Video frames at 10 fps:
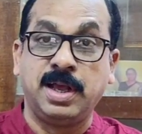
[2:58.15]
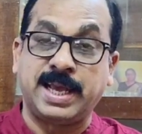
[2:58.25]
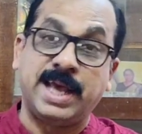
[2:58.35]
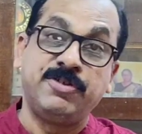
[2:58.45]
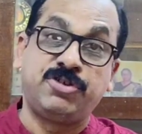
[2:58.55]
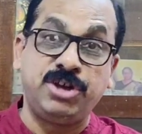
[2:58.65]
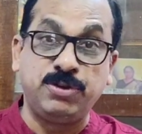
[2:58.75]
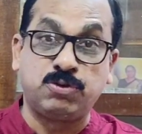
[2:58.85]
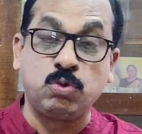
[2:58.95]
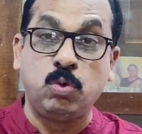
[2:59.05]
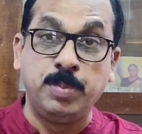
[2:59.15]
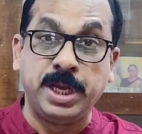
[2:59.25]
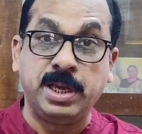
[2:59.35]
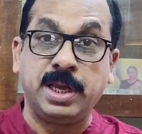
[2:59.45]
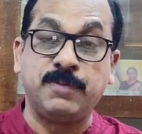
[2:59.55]
Can she sue
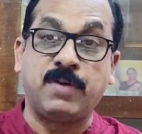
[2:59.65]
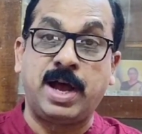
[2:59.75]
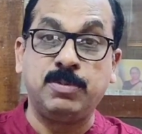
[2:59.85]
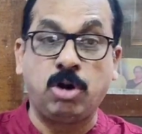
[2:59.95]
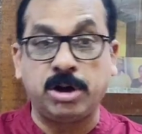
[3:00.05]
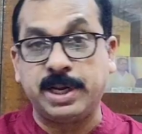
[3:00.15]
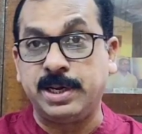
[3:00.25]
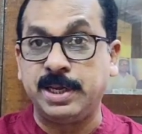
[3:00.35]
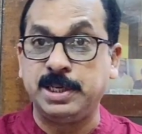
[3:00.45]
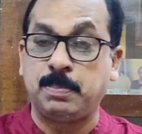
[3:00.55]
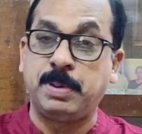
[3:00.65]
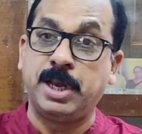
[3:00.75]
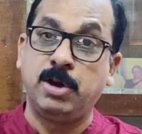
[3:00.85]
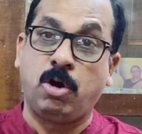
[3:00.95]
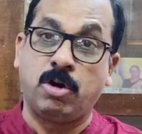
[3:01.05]
me if I am not getting the pen,